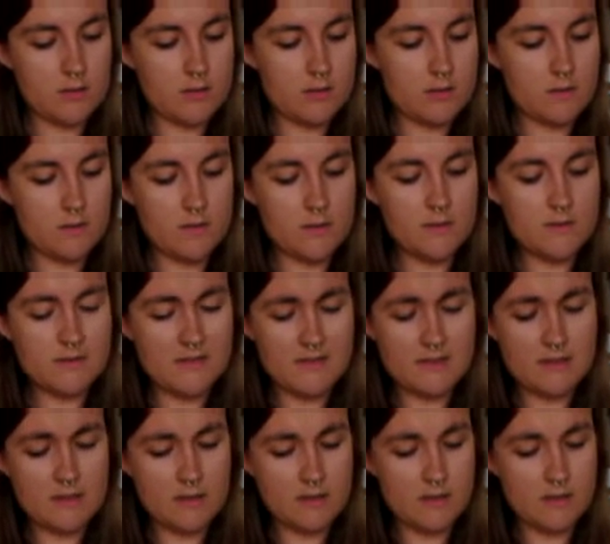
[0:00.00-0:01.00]
don't use this
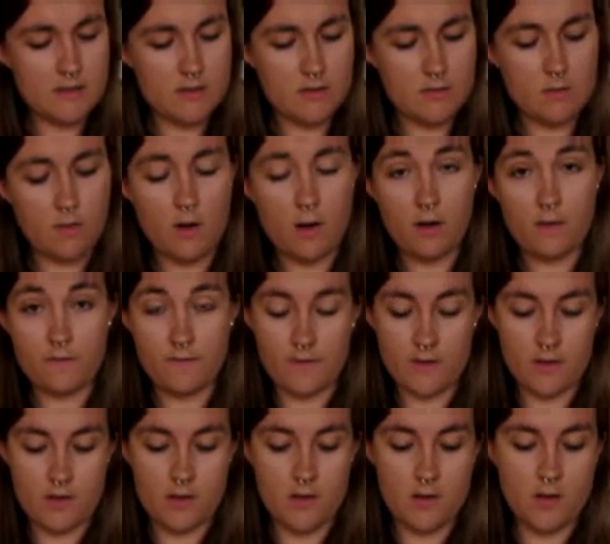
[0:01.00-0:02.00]
thing too
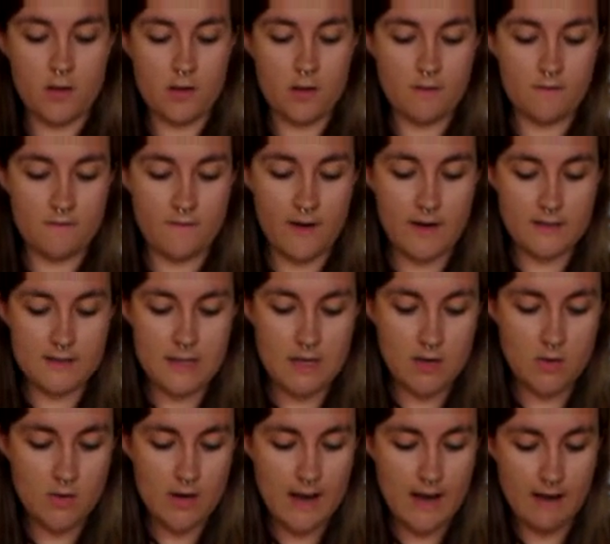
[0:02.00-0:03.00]
often. In fact, I
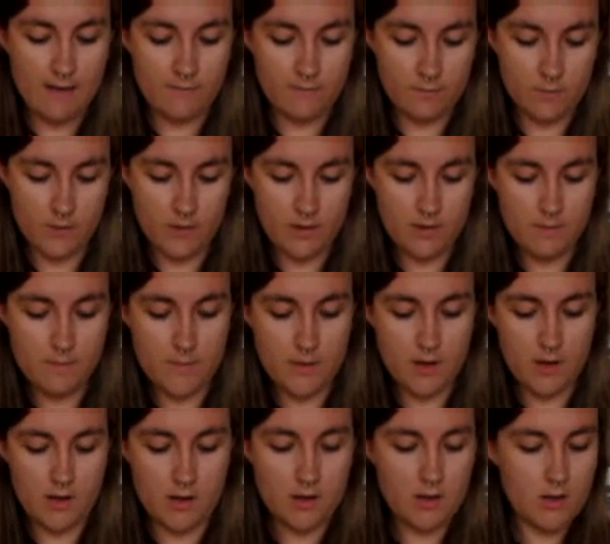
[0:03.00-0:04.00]
don't have one,
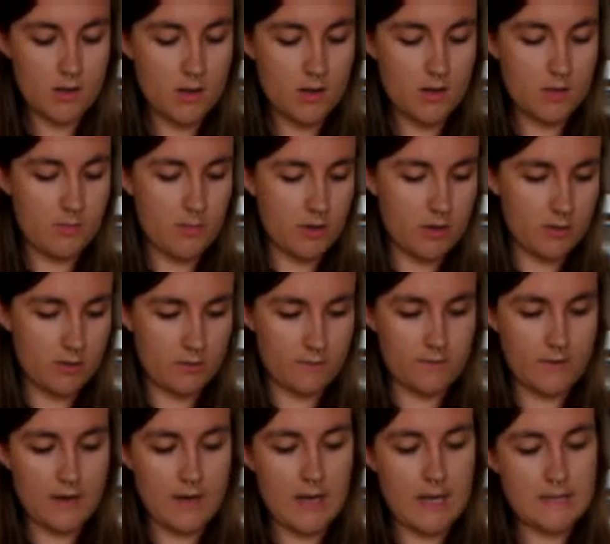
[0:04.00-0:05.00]
but my
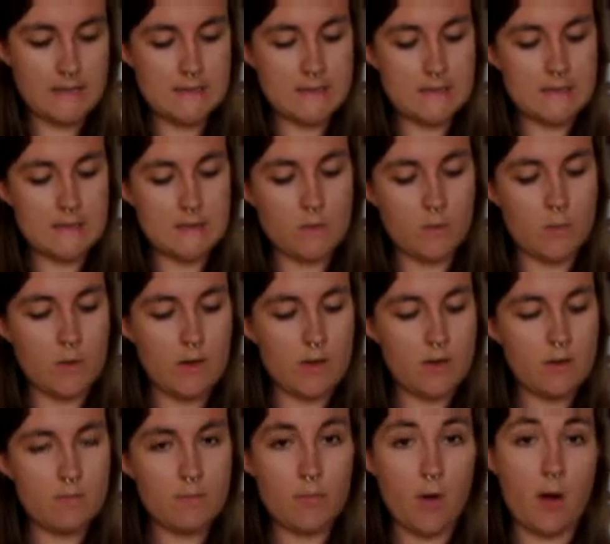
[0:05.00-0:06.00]
girlfriend has this
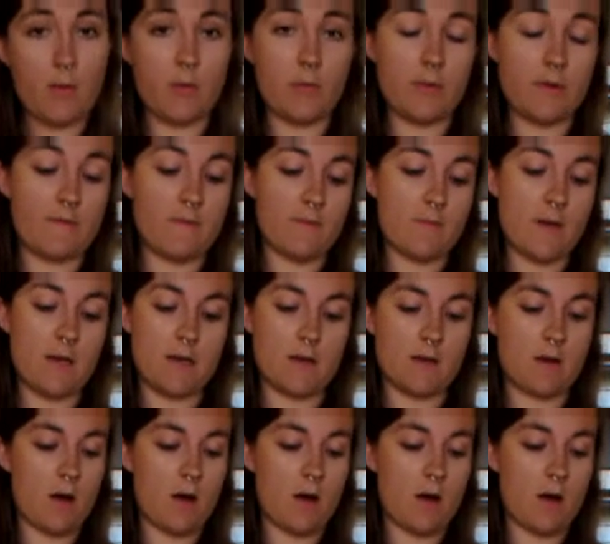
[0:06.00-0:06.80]
one, probably for making